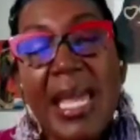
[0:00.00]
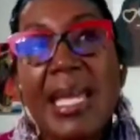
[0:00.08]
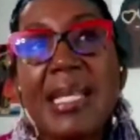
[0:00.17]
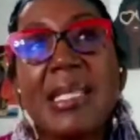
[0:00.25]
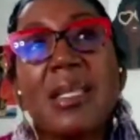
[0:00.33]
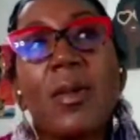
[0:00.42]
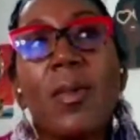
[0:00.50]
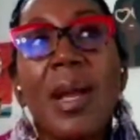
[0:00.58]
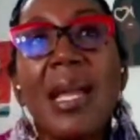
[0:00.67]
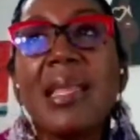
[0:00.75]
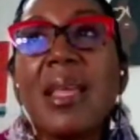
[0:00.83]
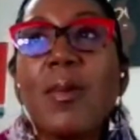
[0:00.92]
is the
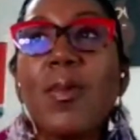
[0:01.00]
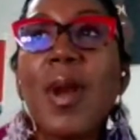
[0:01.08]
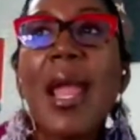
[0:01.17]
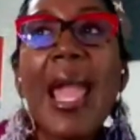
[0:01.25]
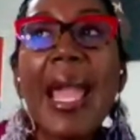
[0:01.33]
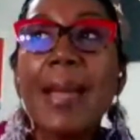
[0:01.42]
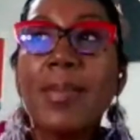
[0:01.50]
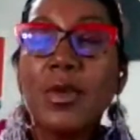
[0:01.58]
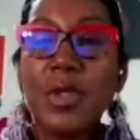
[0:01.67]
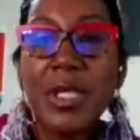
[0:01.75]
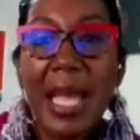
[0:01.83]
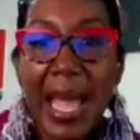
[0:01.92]
way that we're
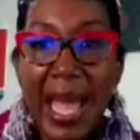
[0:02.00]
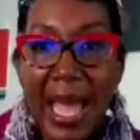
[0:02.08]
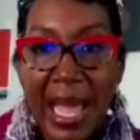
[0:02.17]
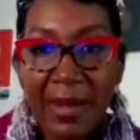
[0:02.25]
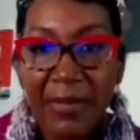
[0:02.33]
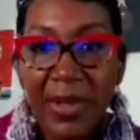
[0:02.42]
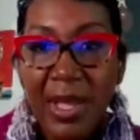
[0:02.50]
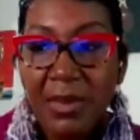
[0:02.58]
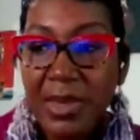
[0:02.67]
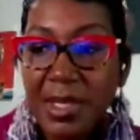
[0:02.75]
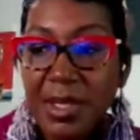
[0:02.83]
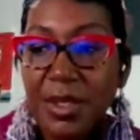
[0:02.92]
able to have
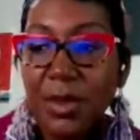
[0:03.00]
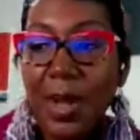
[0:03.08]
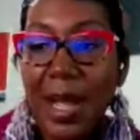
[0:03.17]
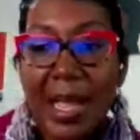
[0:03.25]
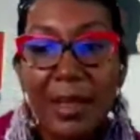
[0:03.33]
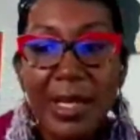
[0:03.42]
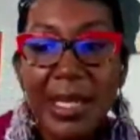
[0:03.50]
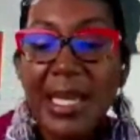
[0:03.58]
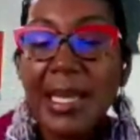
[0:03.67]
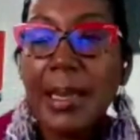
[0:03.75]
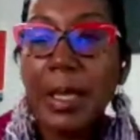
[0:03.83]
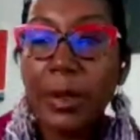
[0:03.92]
this duality
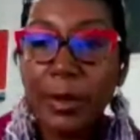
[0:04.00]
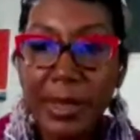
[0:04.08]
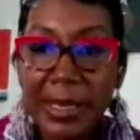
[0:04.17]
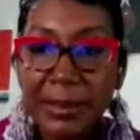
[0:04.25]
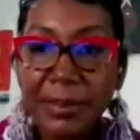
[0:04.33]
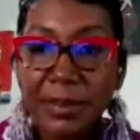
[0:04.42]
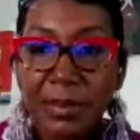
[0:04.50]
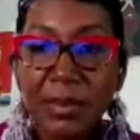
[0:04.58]
in learning.